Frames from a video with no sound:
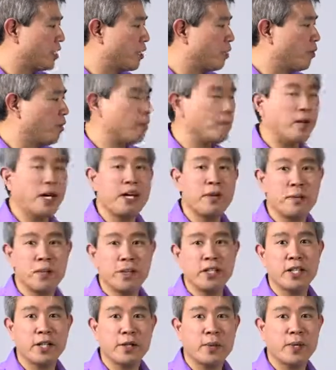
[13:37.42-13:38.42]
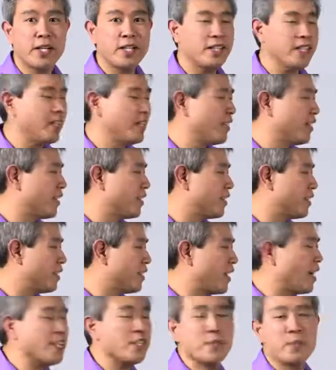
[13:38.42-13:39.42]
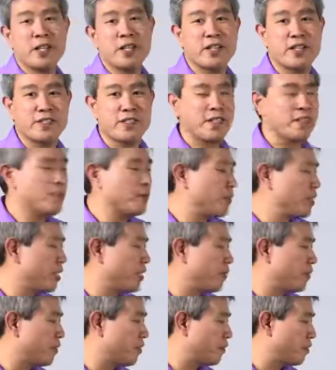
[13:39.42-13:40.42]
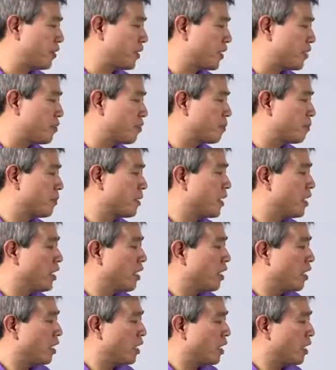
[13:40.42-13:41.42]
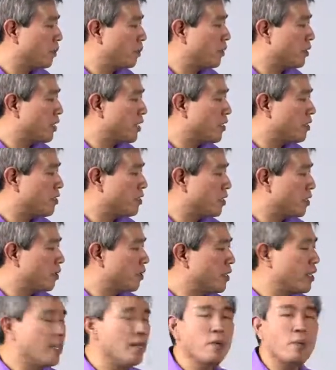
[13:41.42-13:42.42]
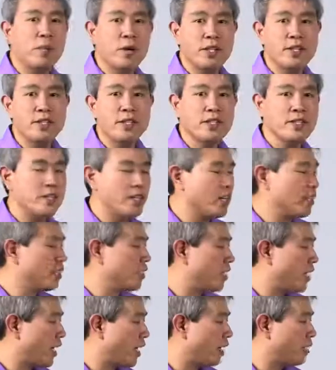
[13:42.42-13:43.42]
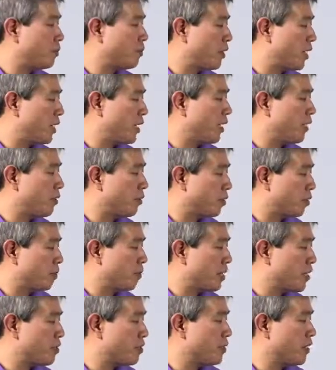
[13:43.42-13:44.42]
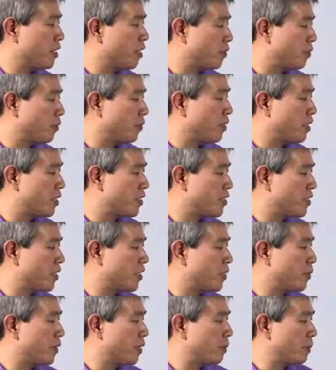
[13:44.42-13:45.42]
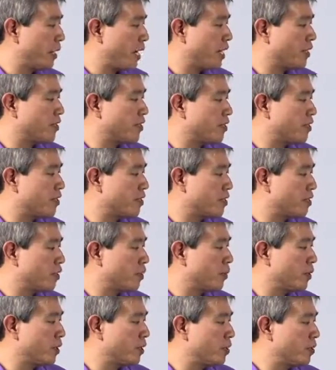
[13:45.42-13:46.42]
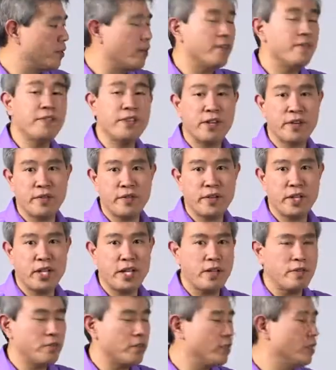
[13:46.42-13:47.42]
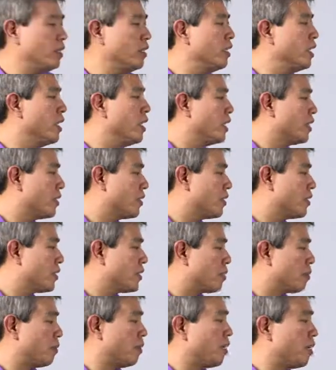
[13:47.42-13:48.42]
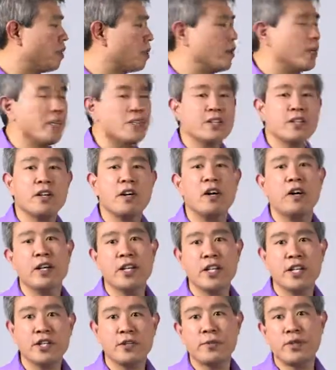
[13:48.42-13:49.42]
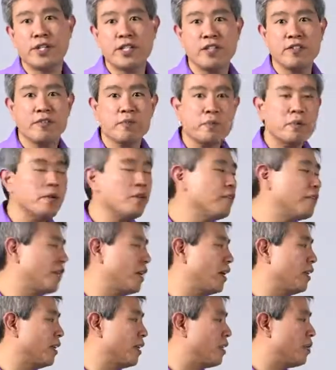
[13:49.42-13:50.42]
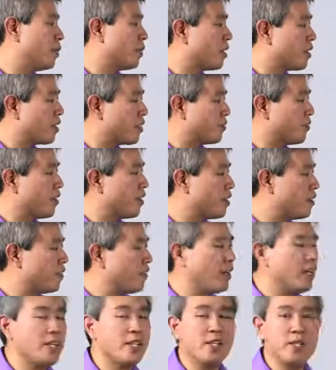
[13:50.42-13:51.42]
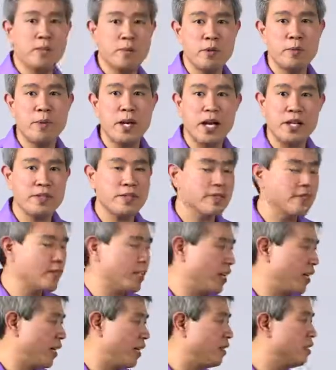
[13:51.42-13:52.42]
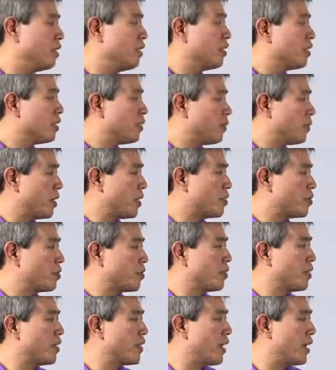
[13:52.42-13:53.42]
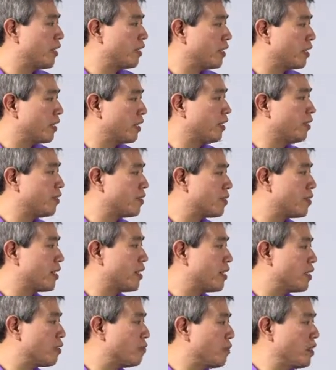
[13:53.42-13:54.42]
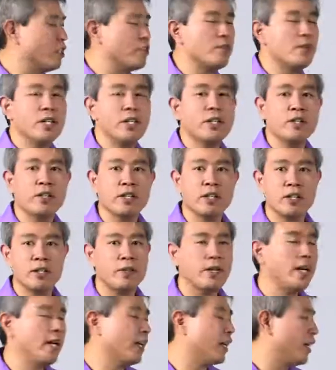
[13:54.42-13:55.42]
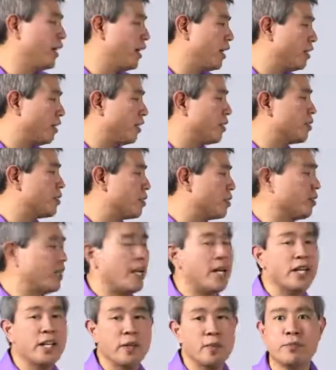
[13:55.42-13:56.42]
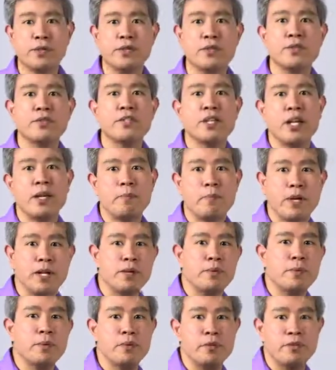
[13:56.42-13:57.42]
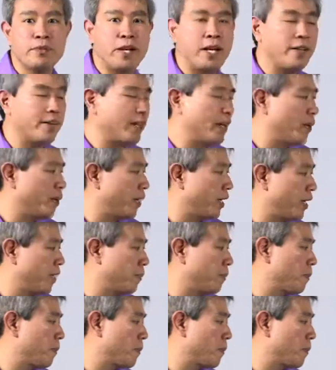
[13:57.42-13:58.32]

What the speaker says: going by really quickly, and that's because I speed up the footage. A couple of things to note here. Once it's done calibrating or measuring the 461 patches, it's going to do a verification. This is the part where it's called iterative profiling, where it's verifying some of the patches again to make sure that the colors that it's measuring are correct and also that it can produce a better profile that way.